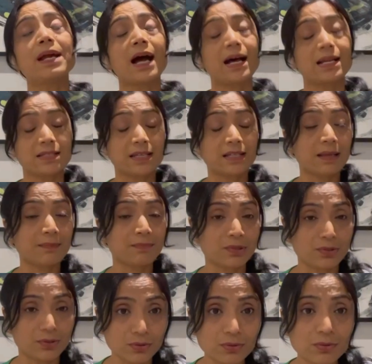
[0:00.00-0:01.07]
by asking them
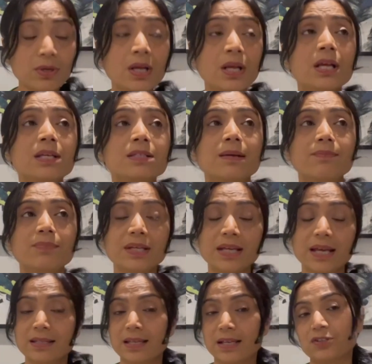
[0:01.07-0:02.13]
to do
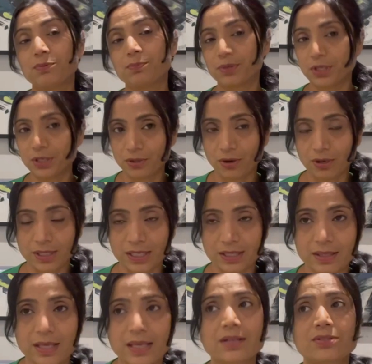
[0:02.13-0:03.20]
something, and then you put a dot
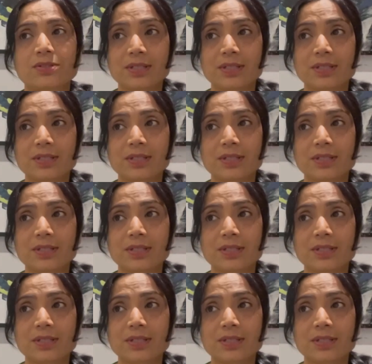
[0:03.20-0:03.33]
in there.